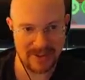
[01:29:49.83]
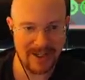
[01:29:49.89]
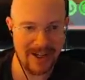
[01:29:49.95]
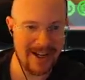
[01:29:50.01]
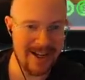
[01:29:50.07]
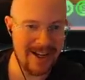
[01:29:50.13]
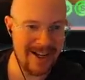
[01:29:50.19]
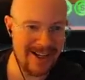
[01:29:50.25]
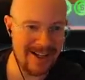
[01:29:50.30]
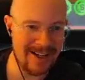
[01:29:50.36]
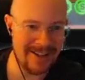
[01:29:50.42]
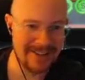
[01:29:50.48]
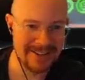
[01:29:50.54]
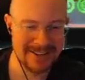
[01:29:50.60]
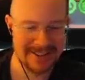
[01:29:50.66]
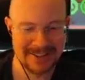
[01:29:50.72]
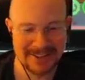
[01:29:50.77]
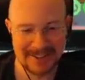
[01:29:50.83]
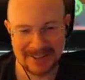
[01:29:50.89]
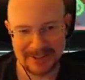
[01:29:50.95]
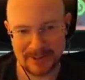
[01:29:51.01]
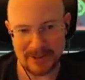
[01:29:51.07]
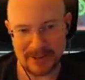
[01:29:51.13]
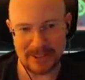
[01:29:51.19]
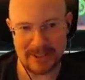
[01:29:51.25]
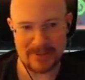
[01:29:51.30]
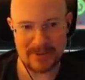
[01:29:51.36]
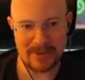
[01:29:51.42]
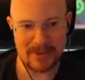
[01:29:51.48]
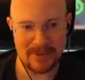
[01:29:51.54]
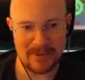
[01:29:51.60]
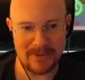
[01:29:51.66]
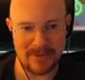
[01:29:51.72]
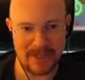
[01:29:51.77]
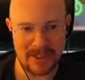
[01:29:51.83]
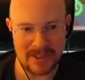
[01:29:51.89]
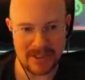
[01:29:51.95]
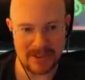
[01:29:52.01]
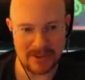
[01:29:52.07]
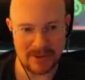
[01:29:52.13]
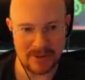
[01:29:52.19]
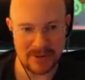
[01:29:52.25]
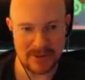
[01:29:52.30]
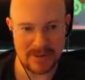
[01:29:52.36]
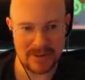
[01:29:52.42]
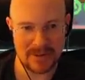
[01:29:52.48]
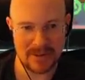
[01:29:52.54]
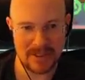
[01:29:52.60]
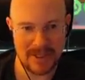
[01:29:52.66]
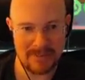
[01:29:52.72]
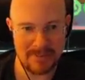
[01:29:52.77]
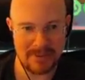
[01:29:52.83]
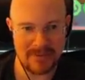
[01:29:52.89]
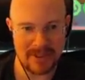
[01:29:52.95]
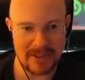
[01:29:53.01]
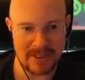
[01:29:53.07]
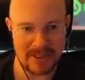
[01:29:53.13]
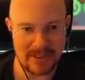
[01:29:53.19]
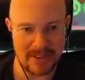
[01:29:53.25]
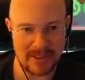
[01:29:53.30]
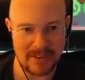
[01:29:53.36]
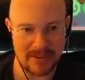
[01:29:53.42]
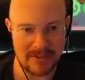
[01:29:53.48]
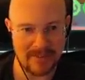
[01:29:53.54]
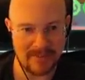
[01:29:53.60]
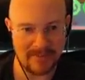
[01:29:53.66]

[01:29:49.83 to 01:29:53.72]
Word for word: Ha ha! Welcome to venting, humans. Happy venting day.